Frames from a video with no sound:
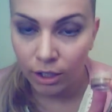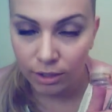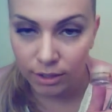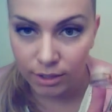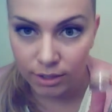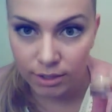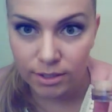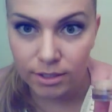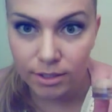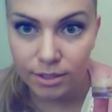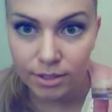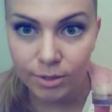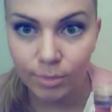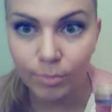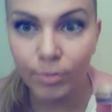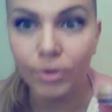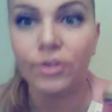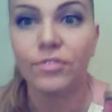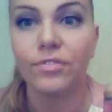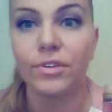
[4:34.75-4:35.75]
this is the
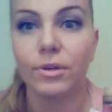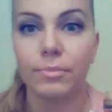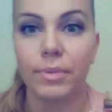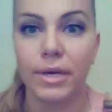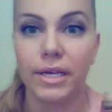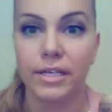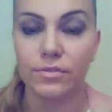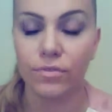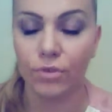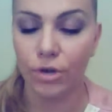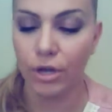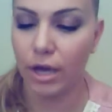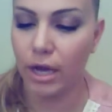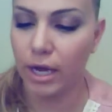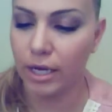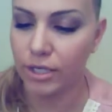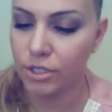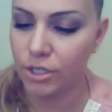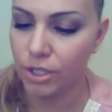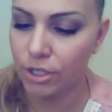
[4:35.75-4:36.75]
perfect base for your
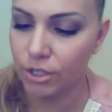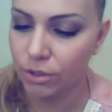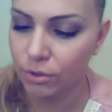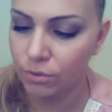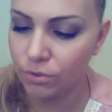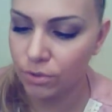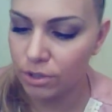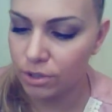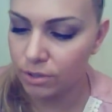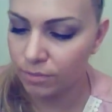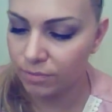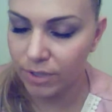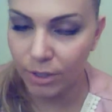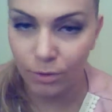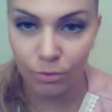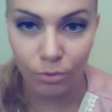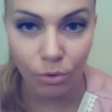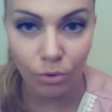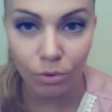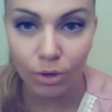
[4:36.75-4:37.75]
eyeshadows they
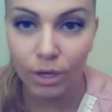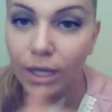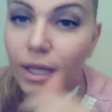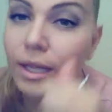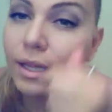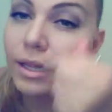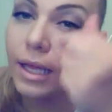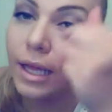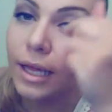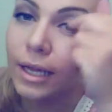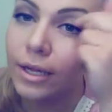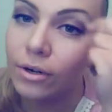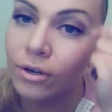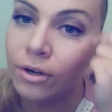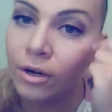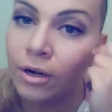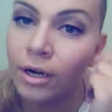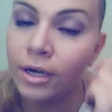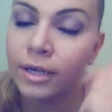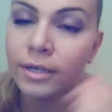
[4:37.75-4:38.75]
will glide
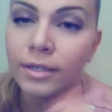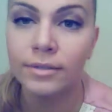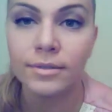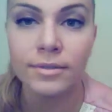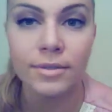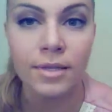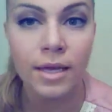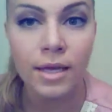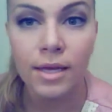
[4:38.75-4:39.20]
on and